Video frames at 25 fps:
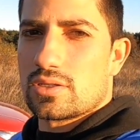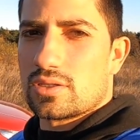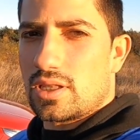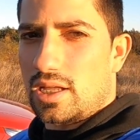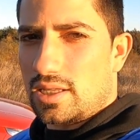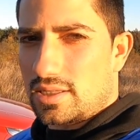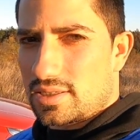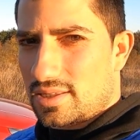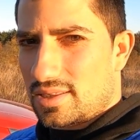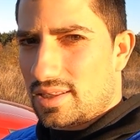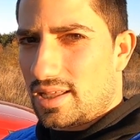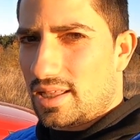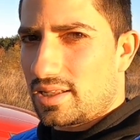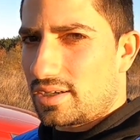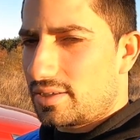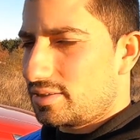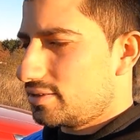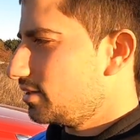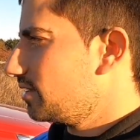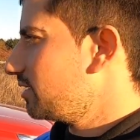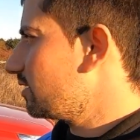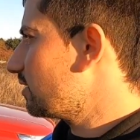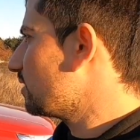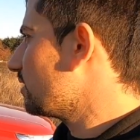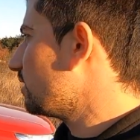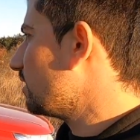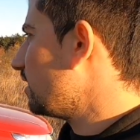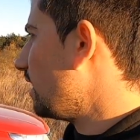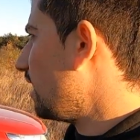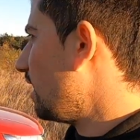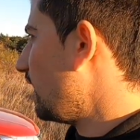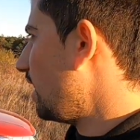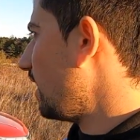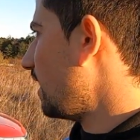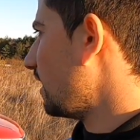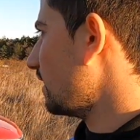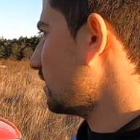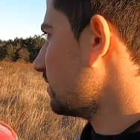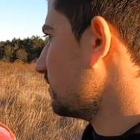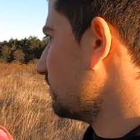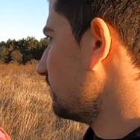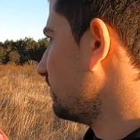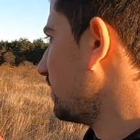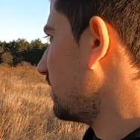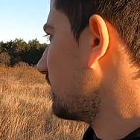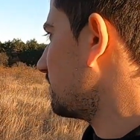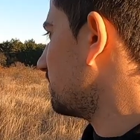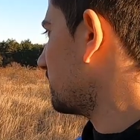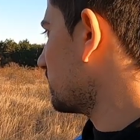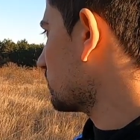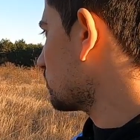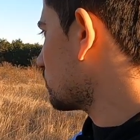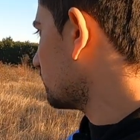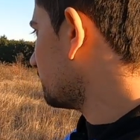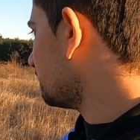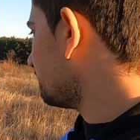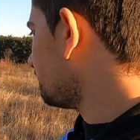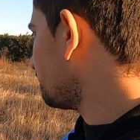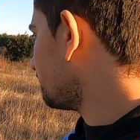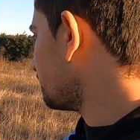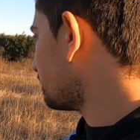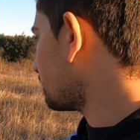That's another thing I liked it very much.